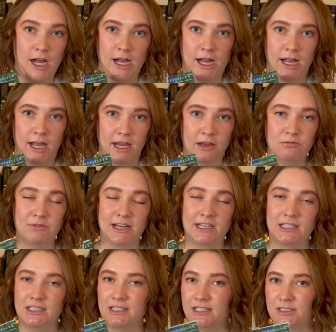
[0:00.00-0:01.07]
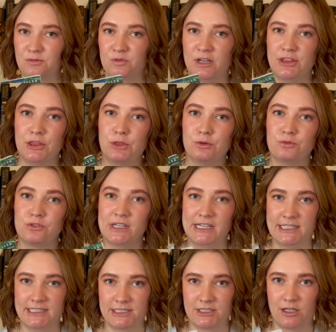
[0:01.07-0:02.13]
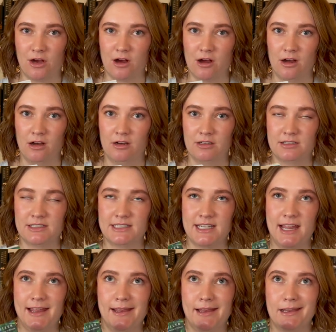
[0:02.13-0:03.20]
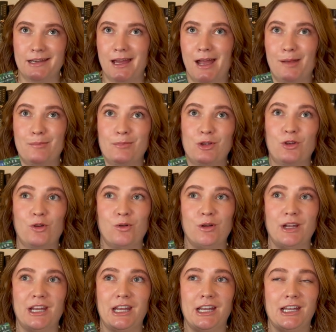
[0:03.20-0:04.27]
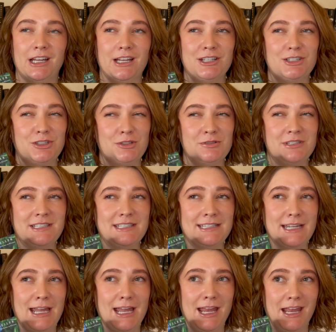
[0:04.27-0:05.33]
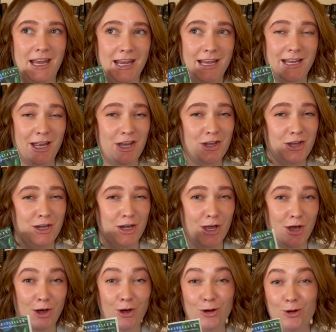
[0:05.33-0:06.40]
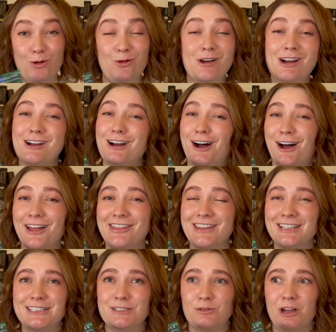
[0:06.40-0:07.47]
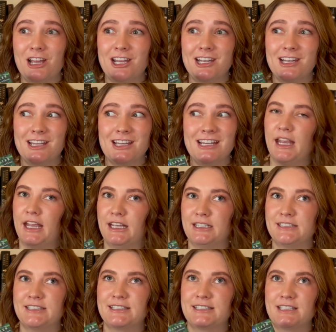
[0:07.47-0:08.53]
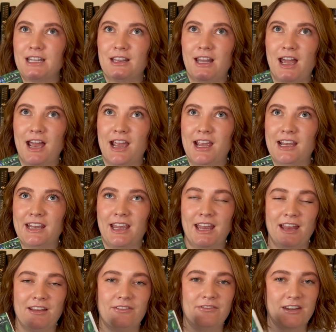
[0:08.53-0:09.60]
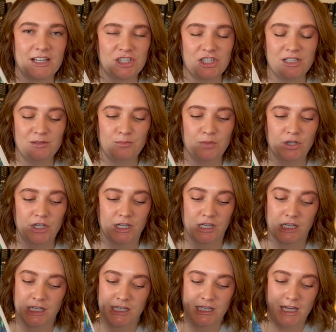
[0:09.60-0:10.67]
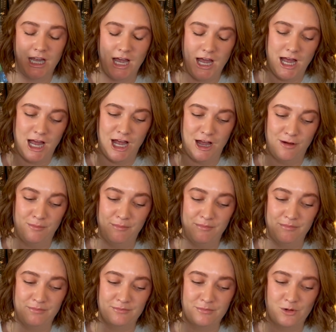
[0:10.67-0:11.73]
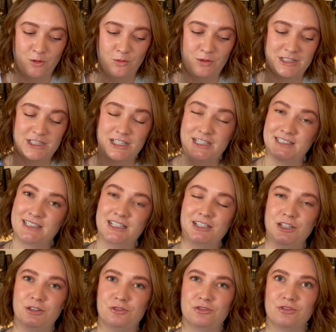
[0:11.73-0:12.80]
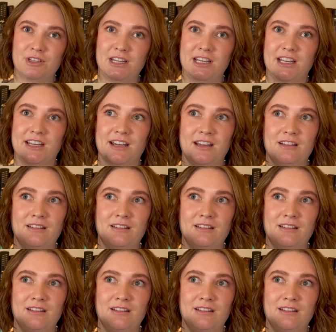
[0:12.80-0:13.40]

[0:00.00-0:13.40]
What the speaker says: I rated this one 3 stars, and I'm going to say no on this one. It's like a fiction book, which isn't usually